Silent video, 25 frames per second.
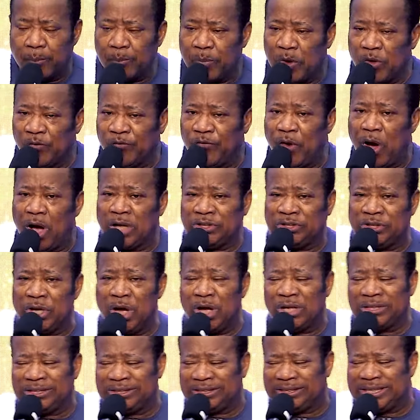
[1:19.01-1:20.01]
Before
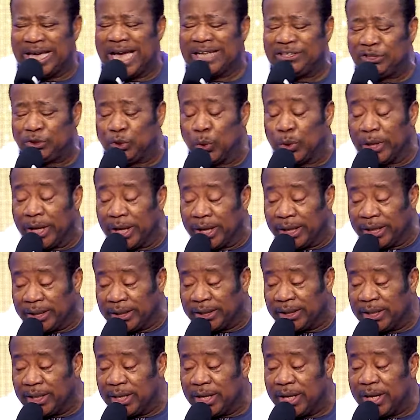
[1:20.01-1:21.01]
sunset
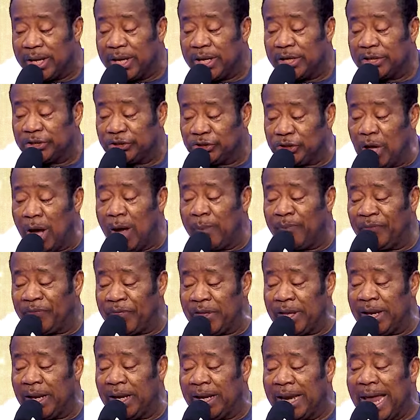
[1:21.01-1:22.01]
today,
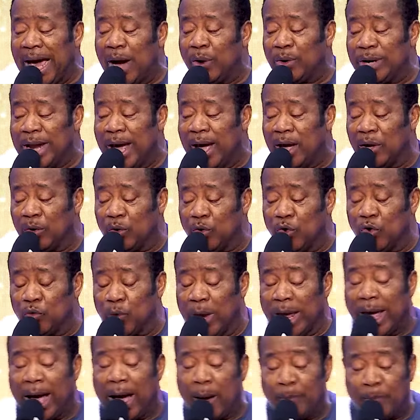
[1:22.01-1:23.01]
something loud and good
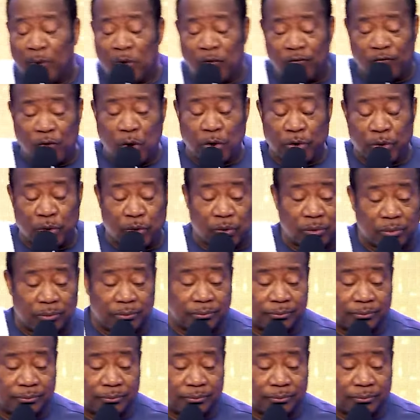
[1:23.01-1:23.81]
will happen for you.